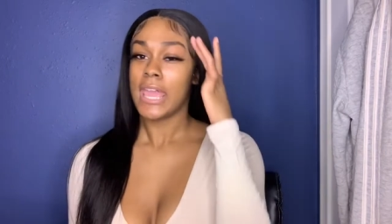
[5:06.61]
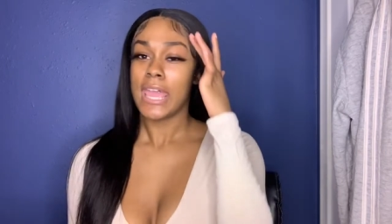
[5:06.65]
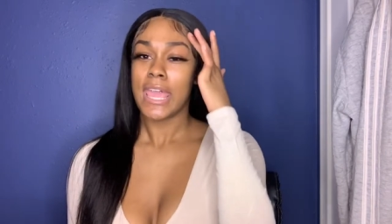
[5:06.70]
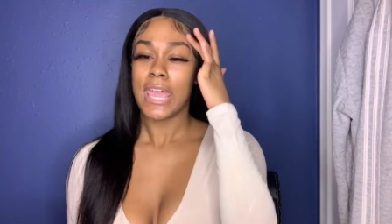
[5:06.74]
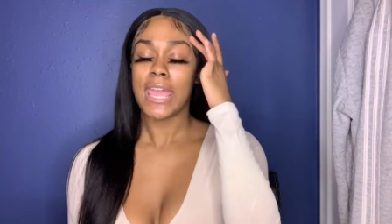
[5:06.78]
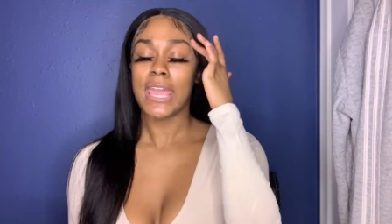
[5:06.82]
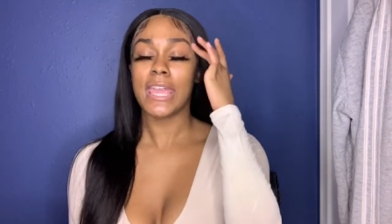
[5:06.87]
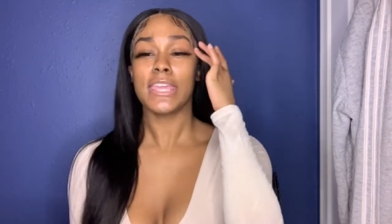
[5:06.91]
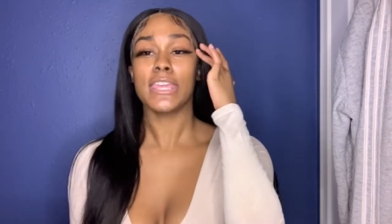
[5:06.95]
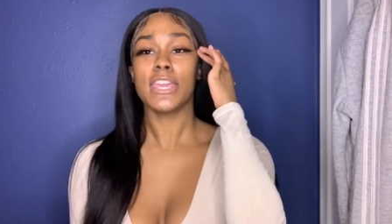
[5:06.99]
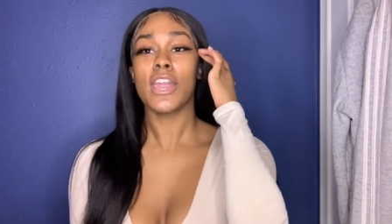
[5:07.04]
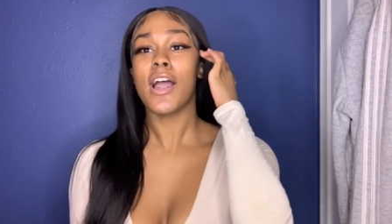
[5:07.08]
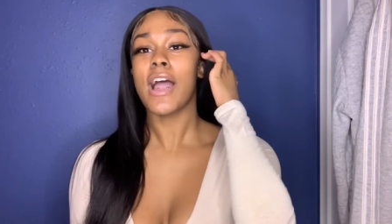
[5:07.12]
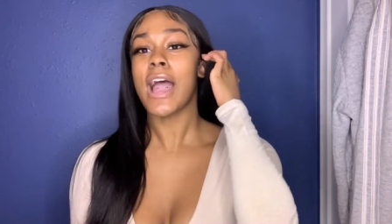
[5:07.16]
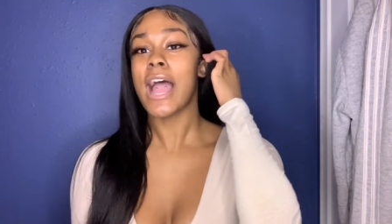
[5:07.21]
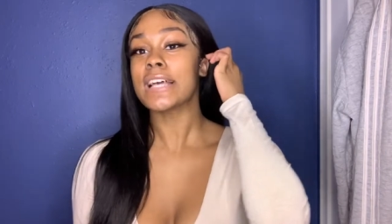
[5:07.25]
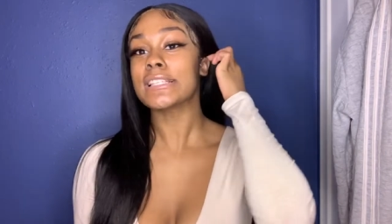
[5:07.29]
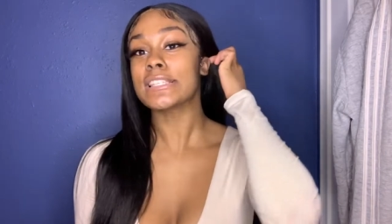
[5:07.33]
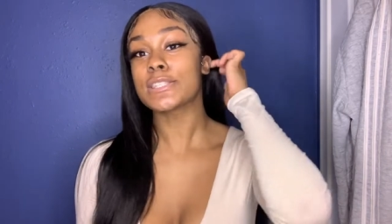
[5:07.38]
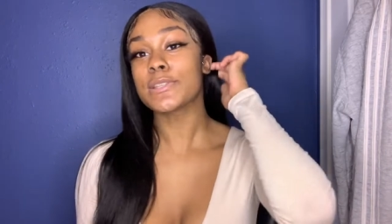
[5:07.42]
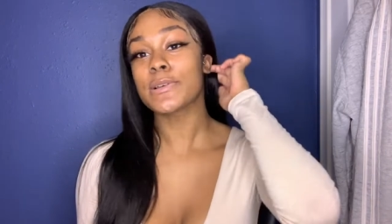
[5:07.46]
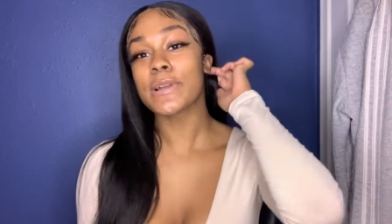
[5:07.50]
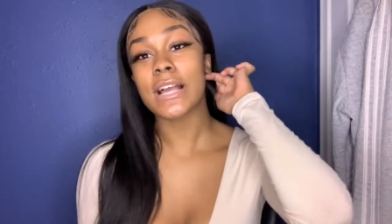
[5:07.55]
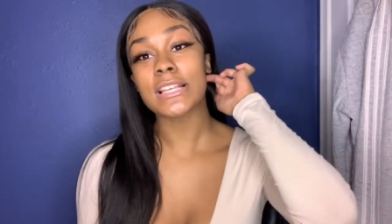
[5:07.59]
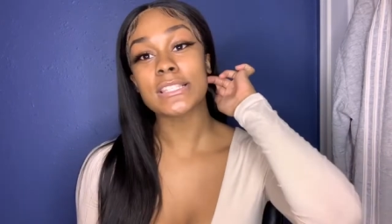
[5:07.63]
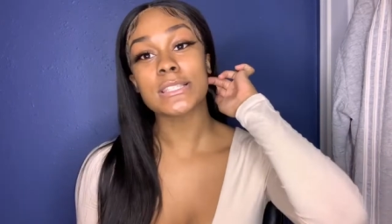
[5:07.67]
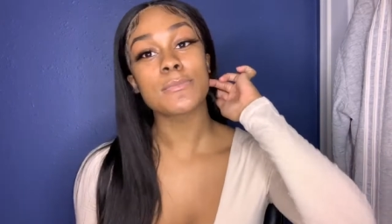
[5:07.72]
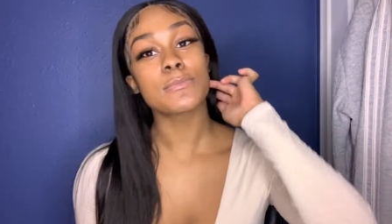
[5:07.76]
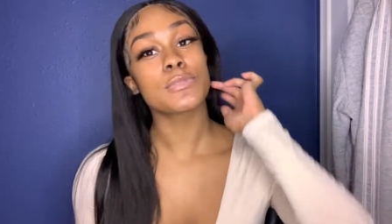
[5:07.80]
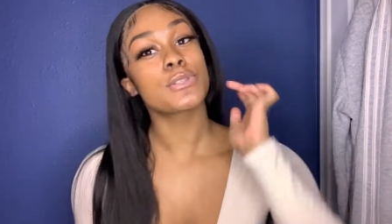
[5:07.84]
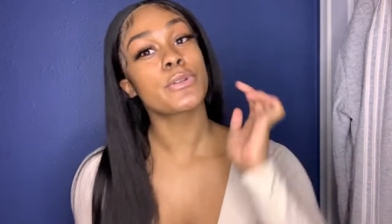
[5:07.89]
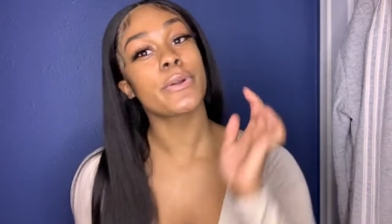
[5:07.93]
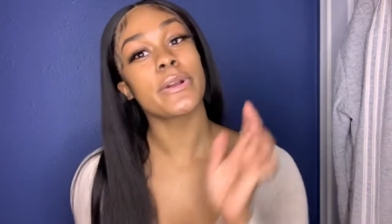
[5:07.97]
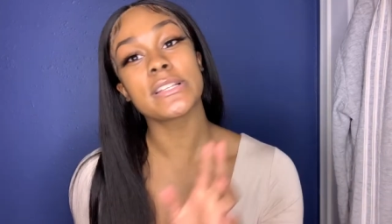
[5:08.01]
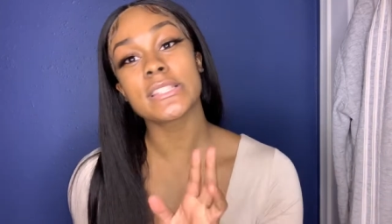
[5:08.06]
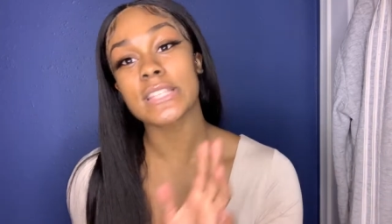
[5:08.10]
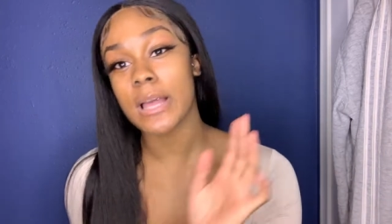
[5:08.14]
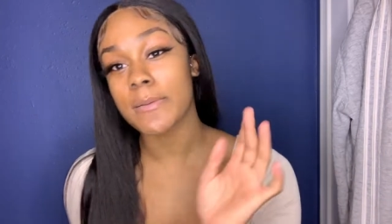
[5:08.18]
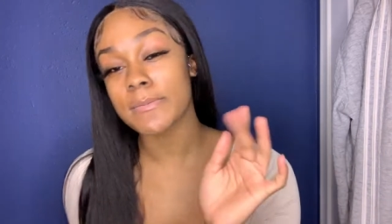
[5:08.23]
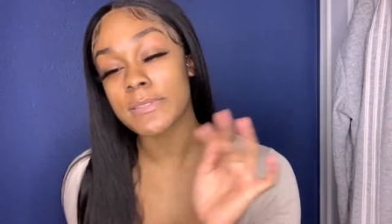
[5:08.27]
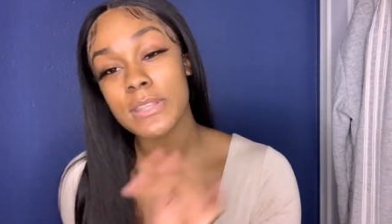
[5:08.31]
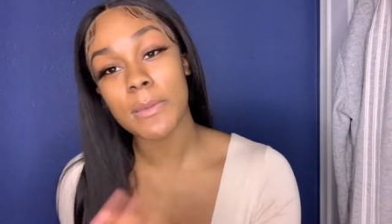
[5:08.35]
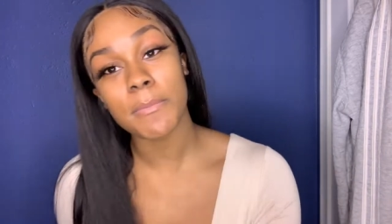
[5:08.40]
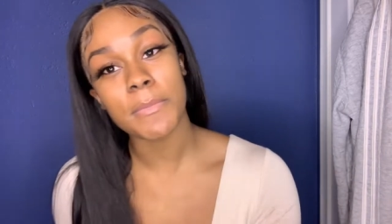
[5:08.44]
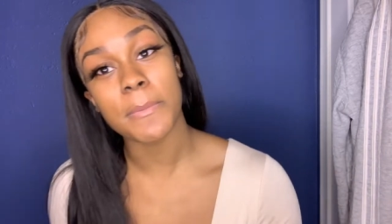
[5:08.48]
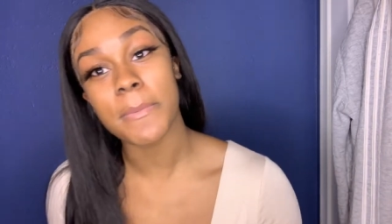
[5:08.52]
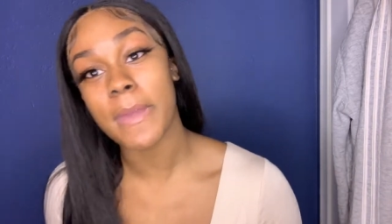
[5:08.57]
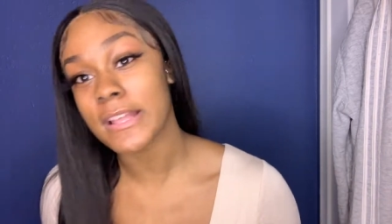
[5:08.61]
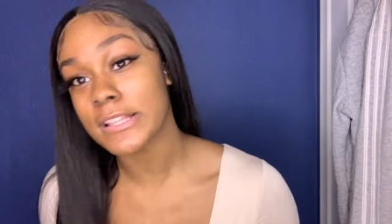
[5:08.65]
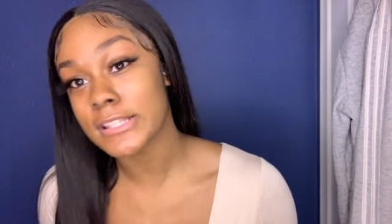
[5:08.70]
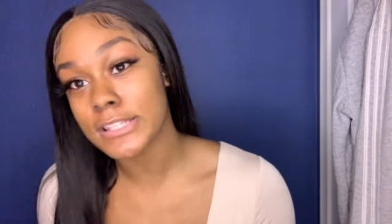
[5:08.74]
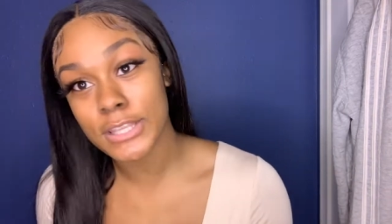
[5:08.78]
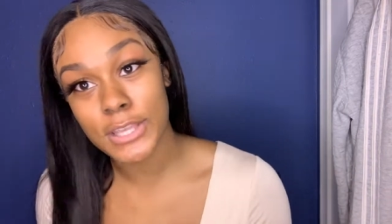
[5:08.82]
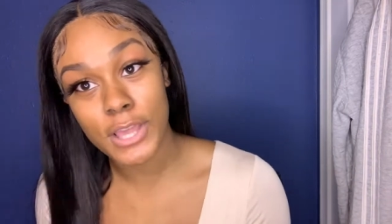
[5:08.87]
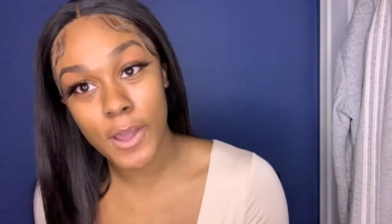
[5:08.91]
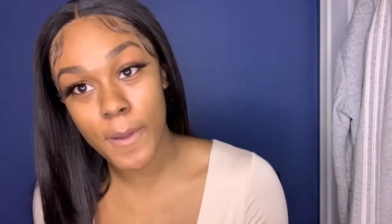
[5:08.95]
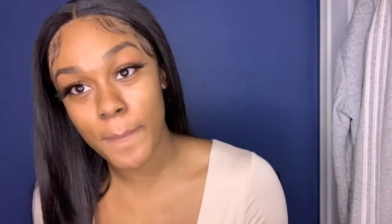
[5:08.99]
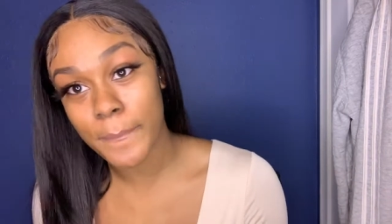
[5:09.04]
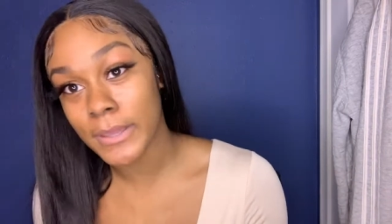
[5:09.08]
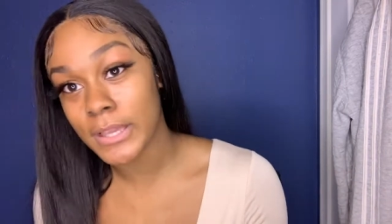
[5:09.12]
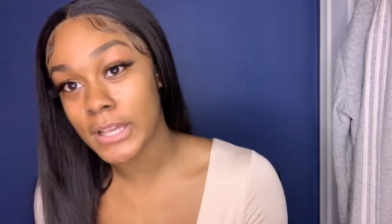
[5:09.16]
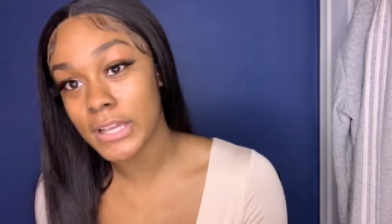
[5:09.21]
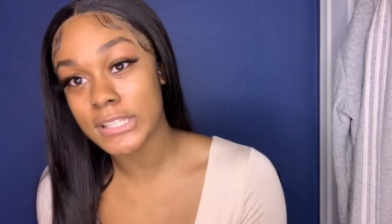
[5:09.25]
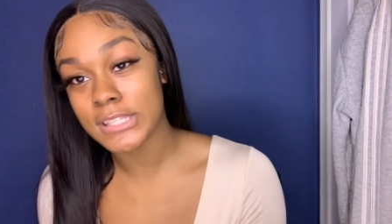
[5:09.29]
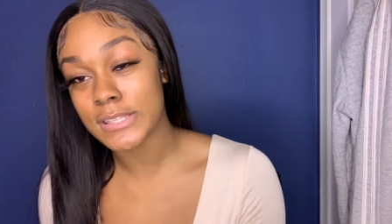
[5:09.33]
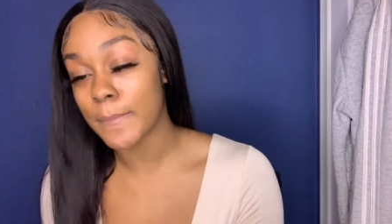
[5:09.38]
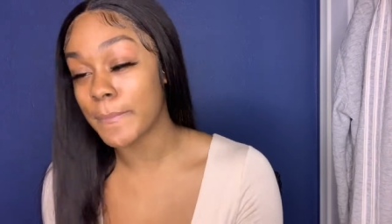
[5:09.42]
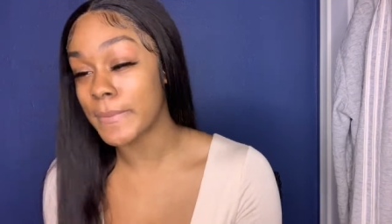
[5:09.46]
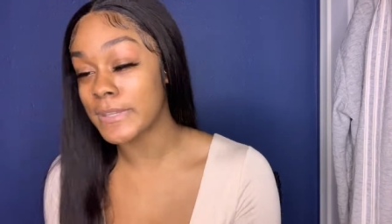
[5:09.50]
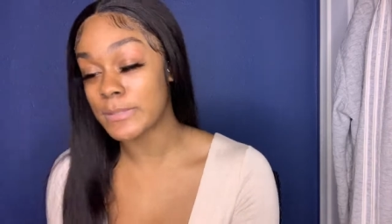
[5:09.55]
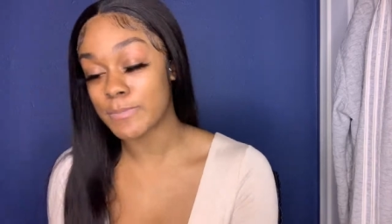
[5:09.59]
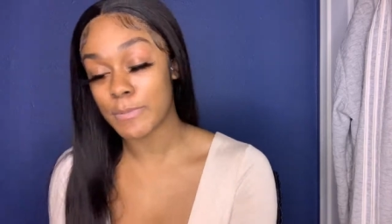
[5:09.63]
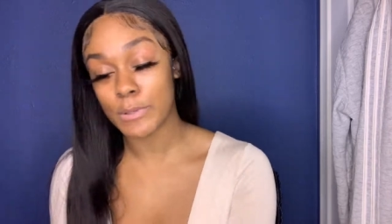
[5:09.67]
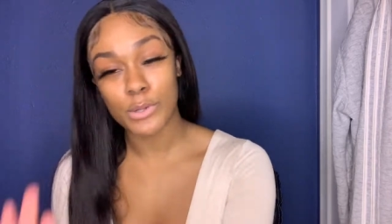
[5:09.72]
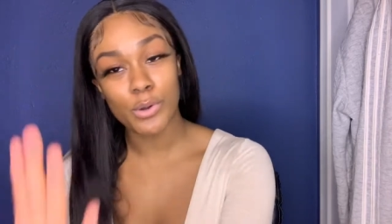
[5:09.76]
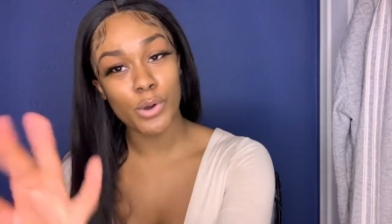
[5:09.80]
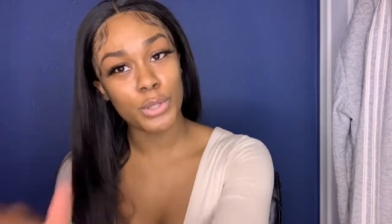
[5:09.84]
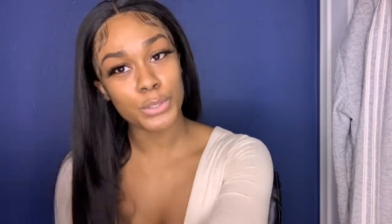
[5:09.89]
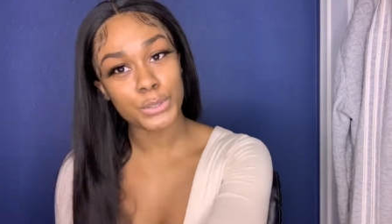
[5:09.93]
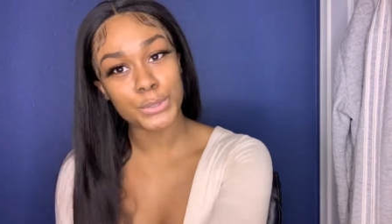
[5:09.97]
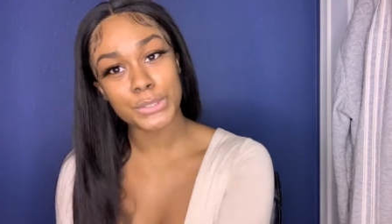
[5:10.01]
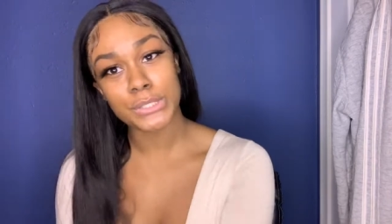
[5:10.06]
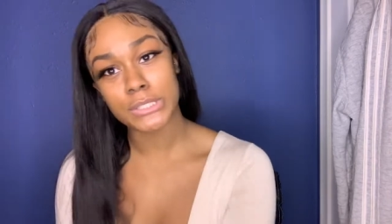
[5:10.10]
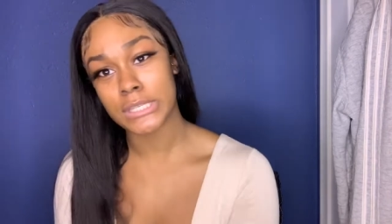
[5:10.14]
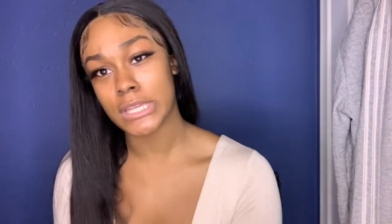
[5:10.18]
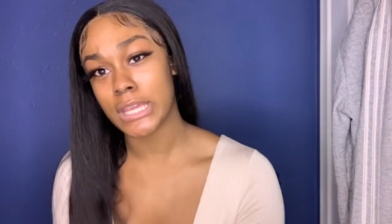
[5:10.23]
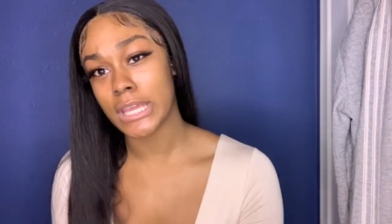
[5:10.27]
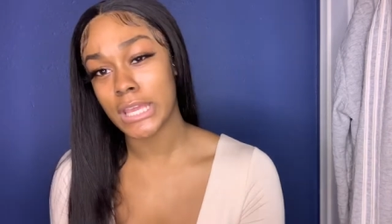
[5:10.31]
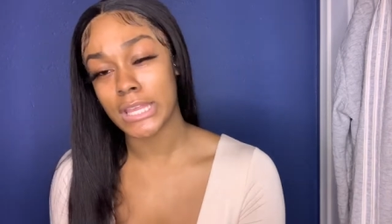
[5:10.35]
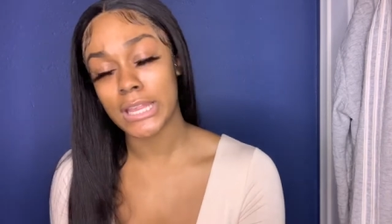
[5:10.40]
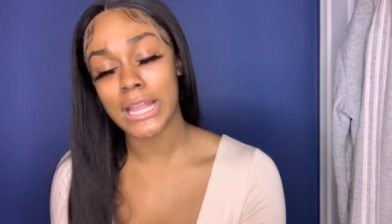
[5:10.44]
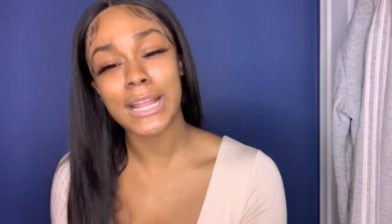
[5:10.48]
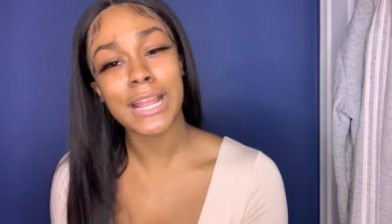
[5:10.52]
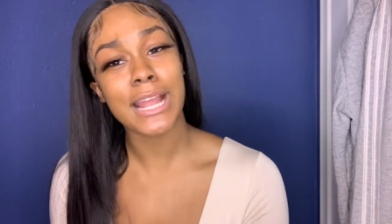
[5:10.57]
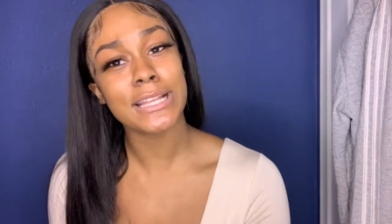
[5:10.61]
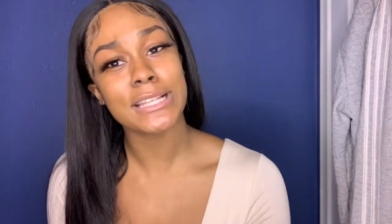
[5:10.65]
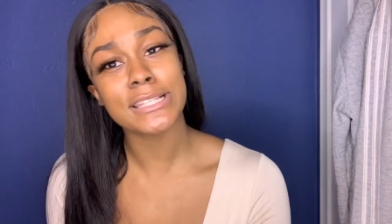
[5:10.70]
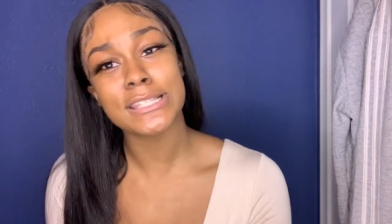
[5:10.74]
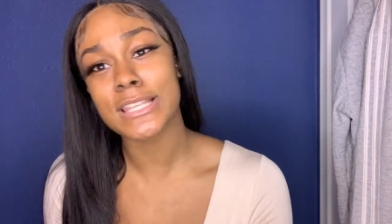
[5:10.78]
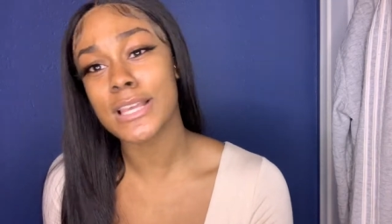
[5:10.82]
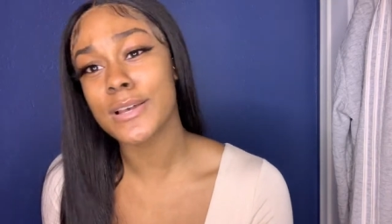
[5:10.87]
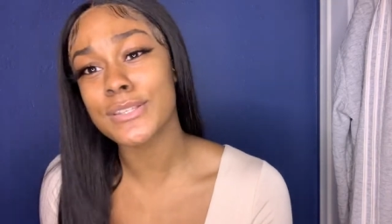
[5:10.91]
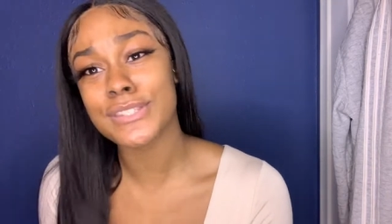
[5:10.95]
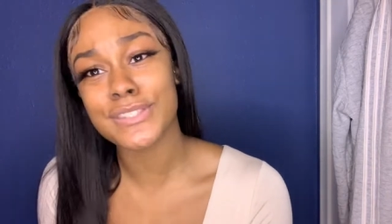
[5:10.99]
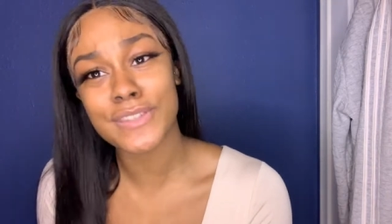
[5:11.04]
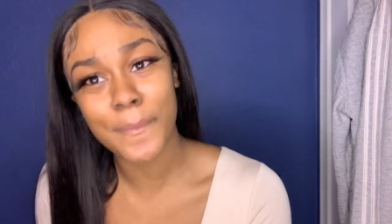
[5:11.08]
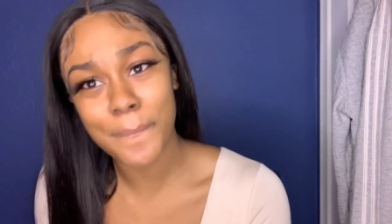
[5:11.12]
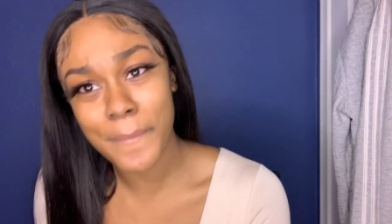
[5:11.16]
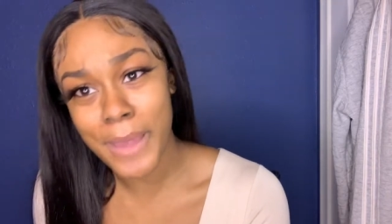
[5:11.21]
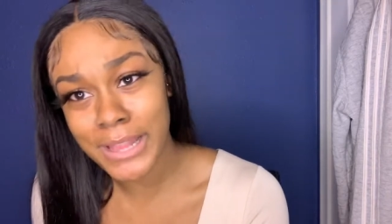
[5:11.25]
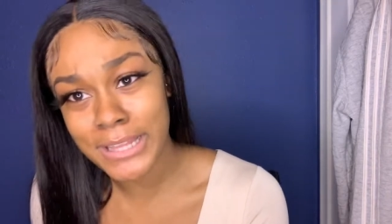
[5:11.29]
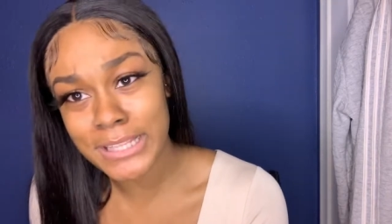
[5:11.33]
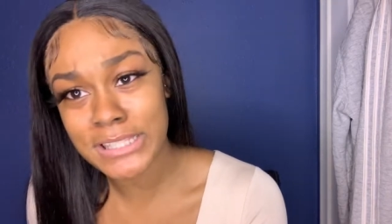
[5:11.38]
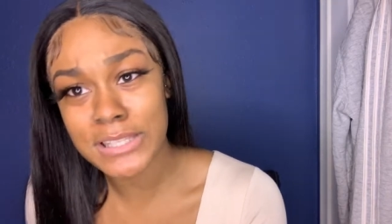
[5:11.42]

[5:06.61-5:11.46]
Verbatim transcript: And y'all, I still got some story times coming back to y'all because the bitch be going through shit, and I gotta tell somebody.